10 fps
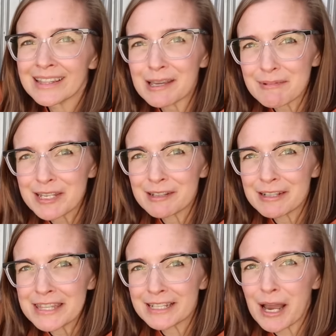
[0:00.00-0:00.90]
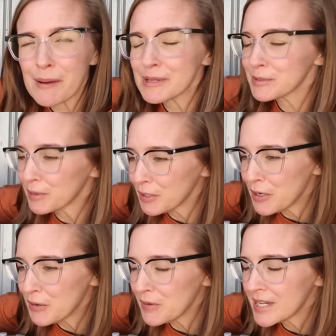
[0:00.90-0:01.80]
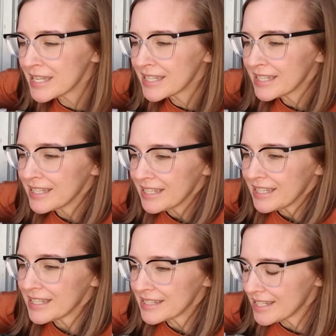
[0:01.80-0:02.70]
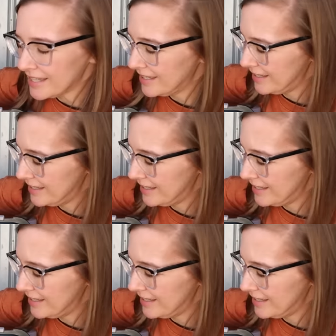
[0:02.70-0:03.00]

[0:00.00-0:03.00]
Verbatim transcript: Let me know in the comments below. And